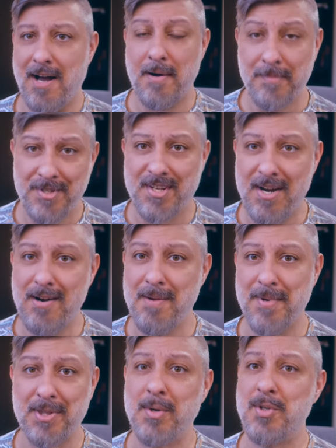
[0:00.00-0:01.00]
I'm
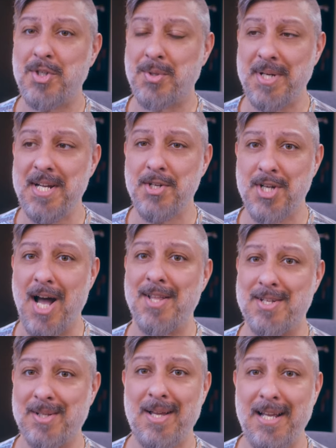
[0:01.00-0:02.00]
sorry, but those
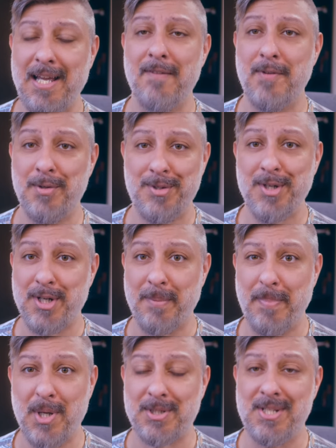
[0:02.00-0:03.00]
screenshots are like if you took a
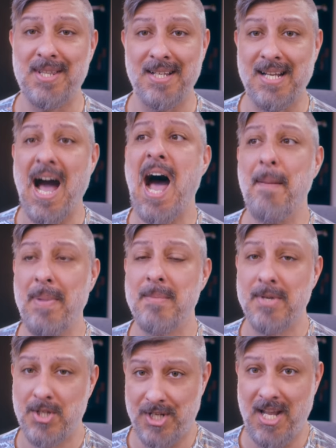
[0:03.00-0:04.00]
book to the copy
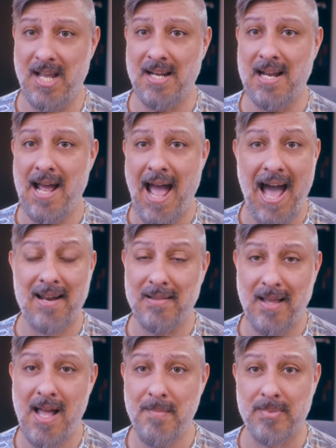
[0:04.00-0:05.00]
machine at a
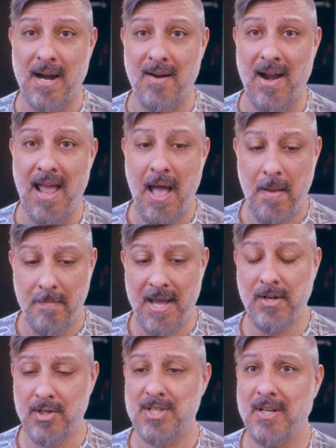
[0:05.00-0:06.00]
library,
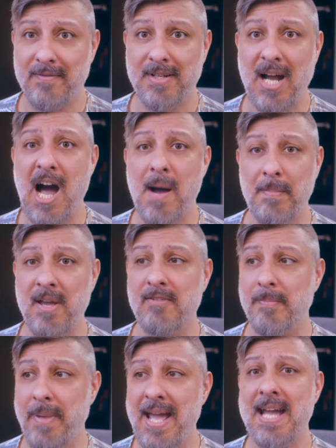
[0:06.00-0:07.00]
made yourself a copy of
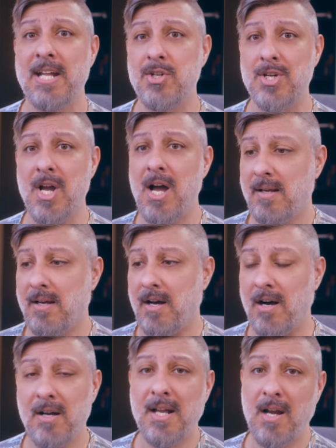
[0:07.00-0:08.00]
a page,
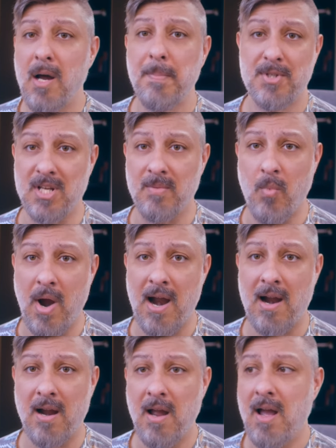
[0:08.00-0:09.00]
hung it up
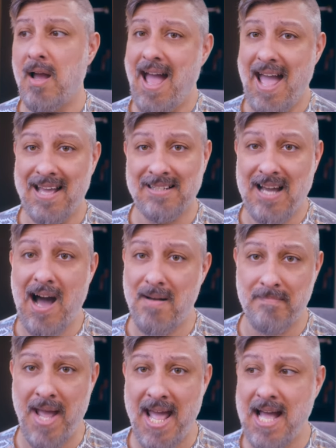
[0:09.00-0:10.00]
somewhere, and got
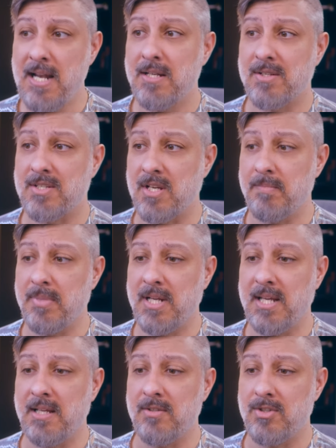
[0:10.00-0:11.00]
mad
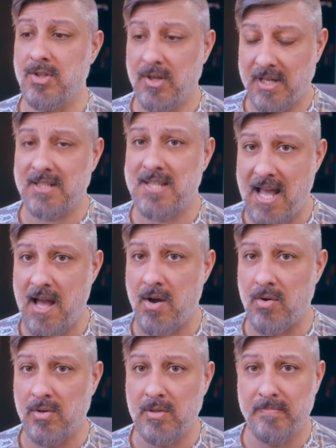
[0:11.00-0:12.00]
somebody took it
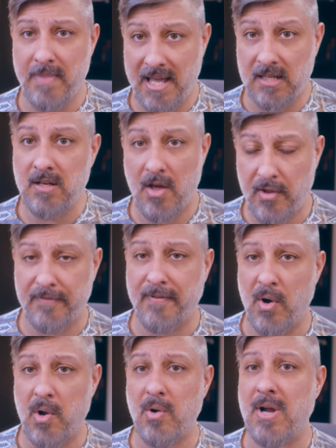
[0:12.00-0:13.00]
down, made another
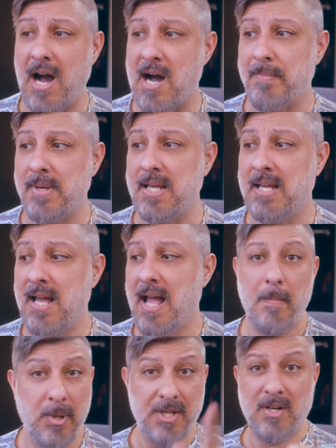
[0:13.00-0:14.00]
photocopy,
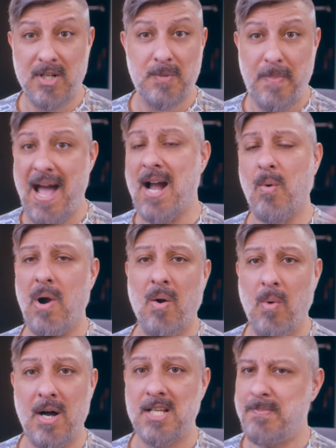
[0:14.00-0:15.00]
put yours back where
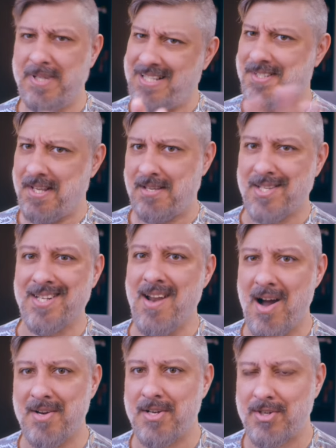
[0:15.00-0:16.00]
it was, because this is a
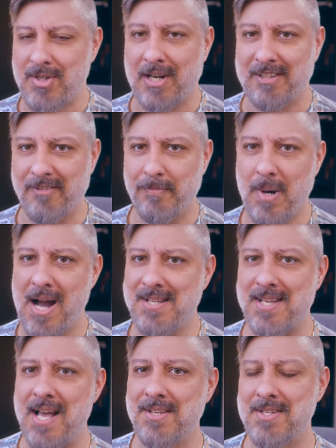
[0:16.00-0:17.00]
non-destructive
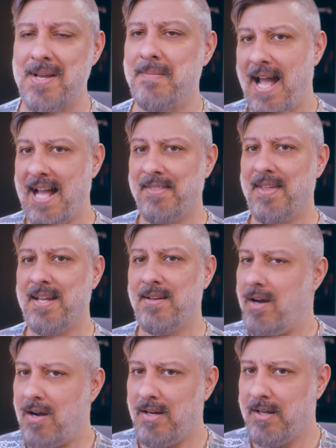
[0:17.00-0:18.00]
process, and then
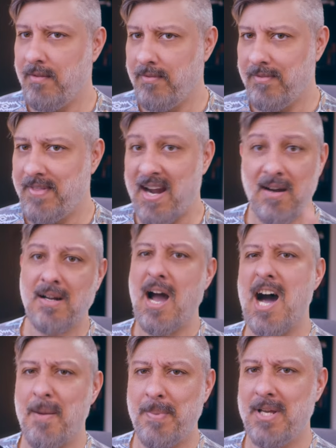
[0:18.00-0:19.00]
hung their
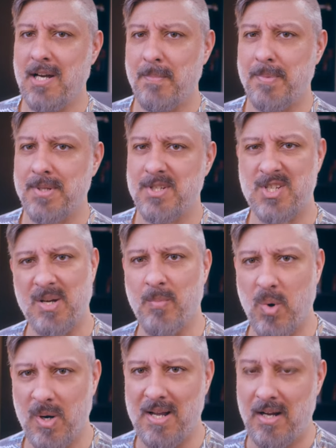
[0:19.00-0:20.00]
copy up
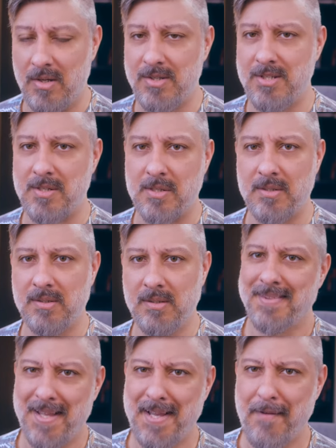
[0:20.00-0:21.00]
somewhere else.
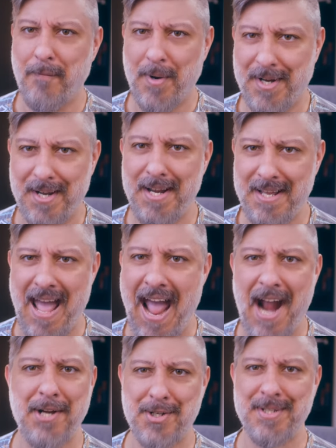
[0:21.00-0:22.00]
Like, if we're gonna
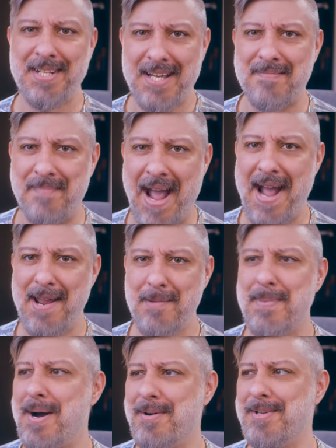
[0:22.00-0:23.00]
actually get mad
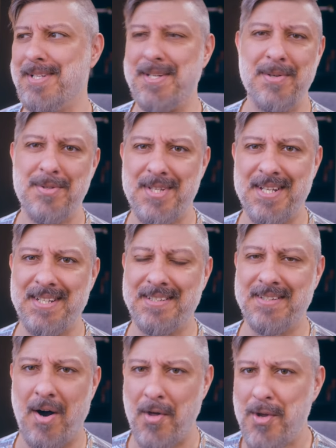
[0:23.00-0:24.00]
about
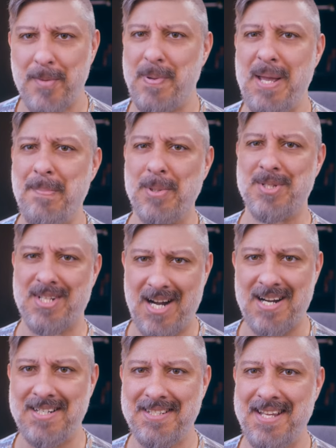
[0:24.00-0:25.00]
using other people's
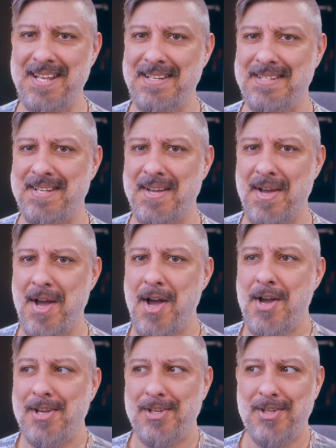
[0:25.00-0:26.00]
content,
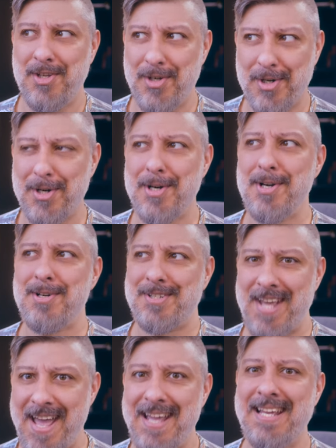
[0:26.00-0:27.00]
you're
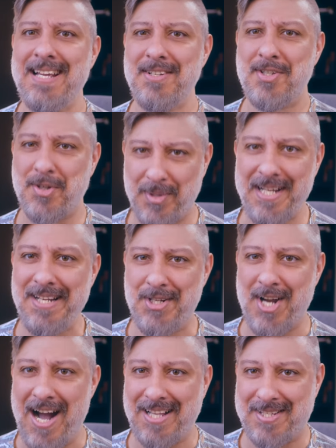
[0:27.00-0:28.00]
taking
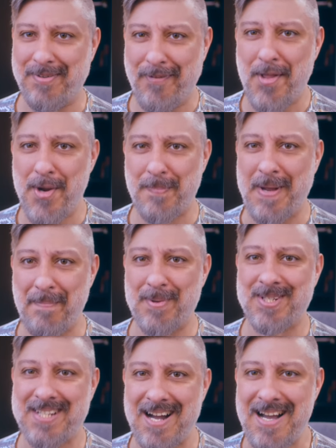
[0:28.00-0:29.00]
screenshots of other
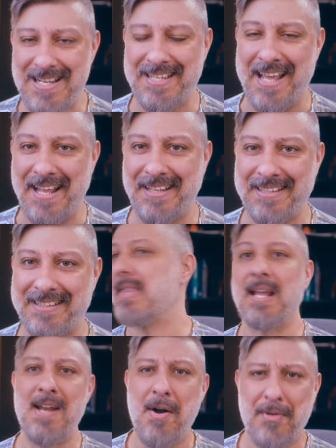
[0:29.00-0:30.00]
people's content.
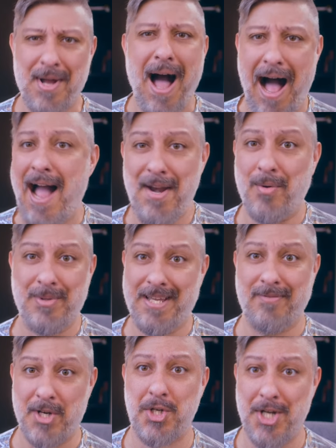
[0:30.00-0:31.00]
Now, I don't
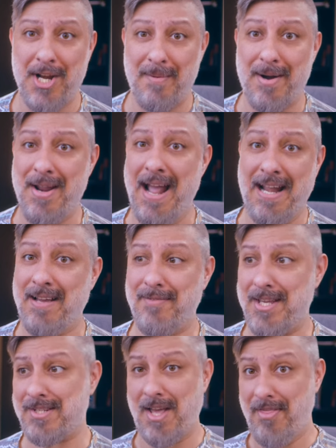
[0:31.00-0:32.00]
give a shit about any of
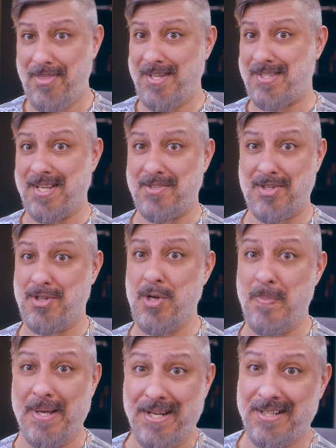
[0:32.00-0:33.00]
this. This is
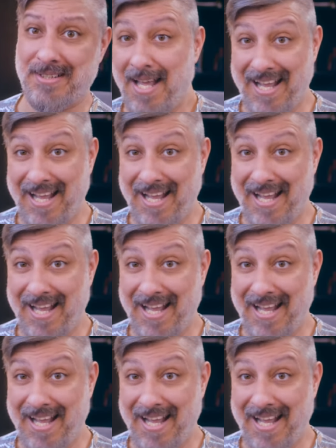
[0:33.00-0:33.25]
stupid.